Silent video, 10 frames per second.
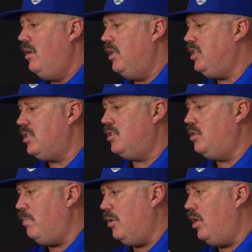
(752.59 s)
And just
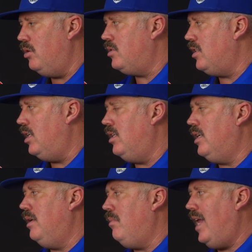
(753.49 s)
super low
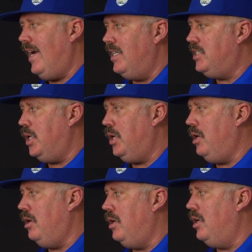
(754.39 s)
slung and black interior.